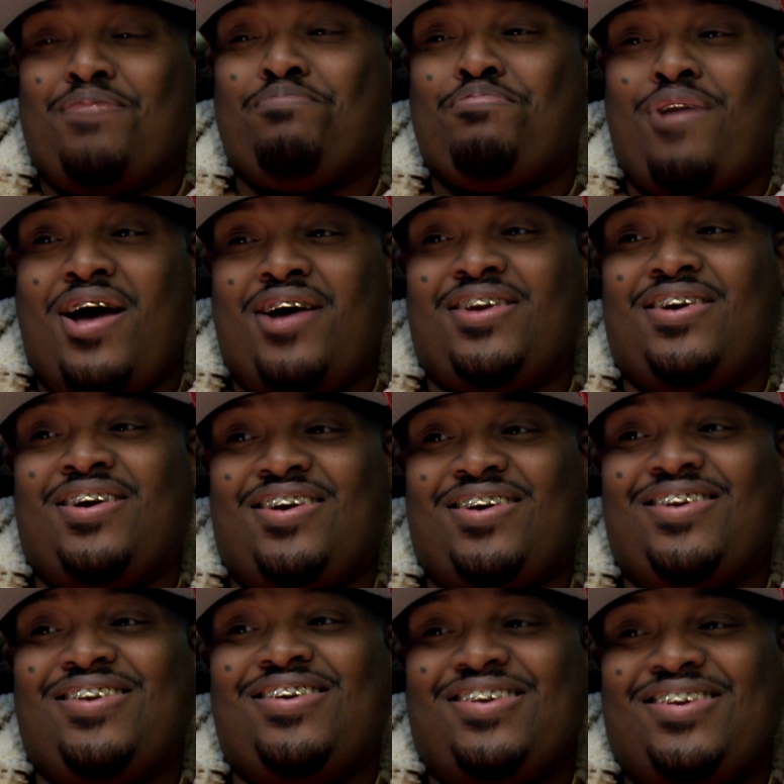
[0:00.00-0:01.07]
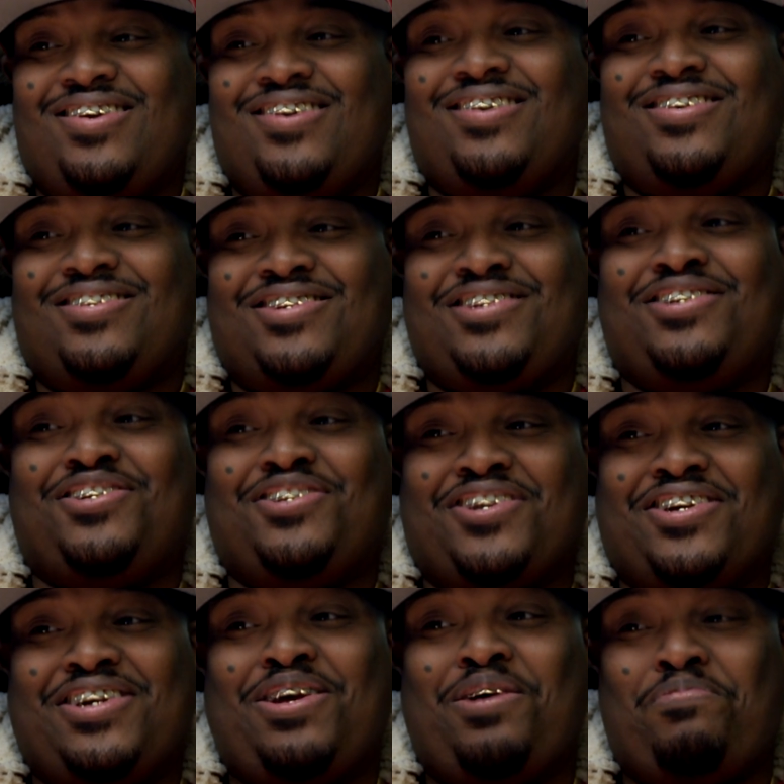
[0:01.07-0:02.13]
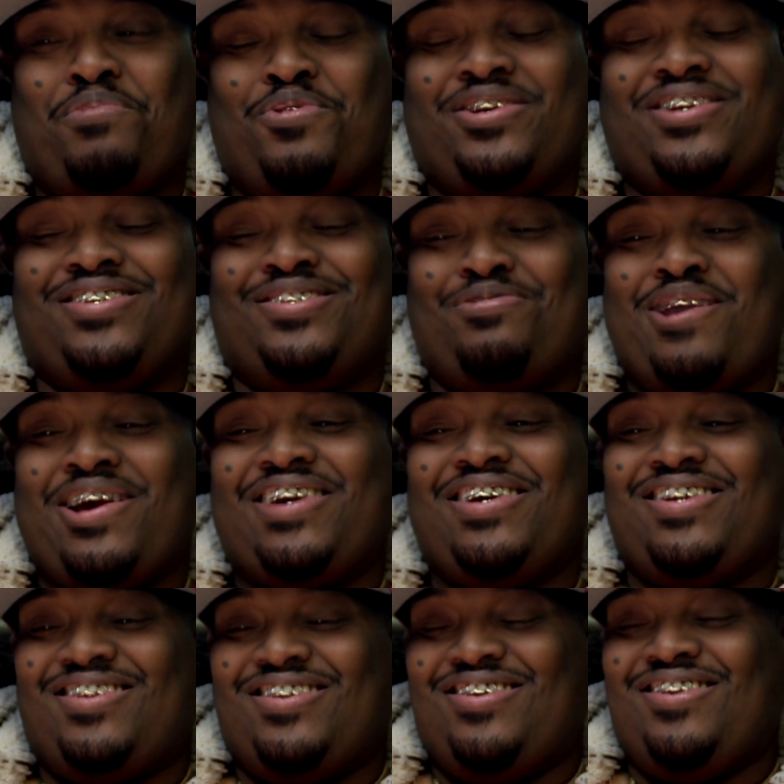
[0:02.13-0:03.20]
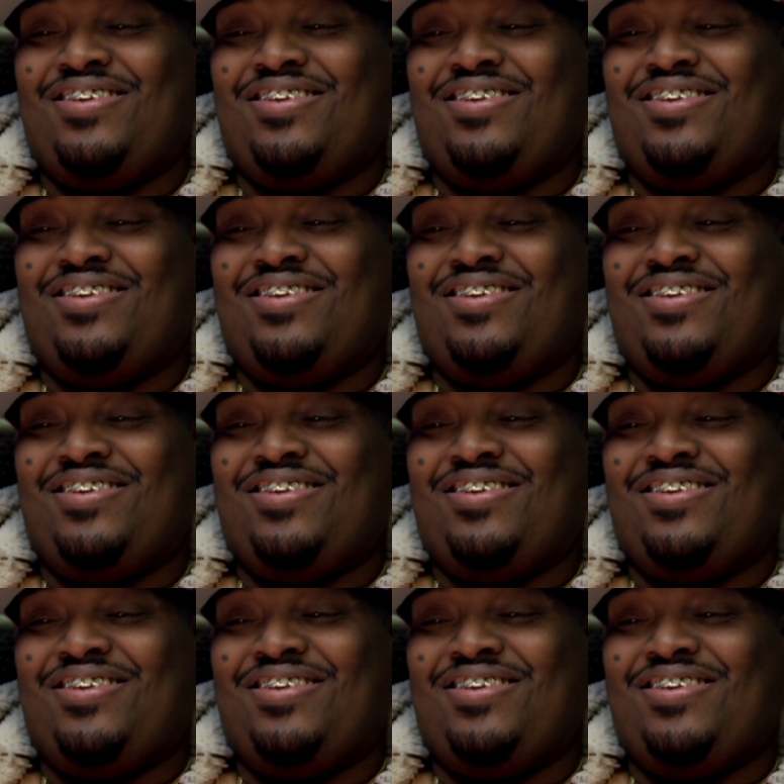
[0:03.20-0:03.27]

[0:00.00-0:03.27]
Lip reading: I'm proud of her. She shook it up on this record.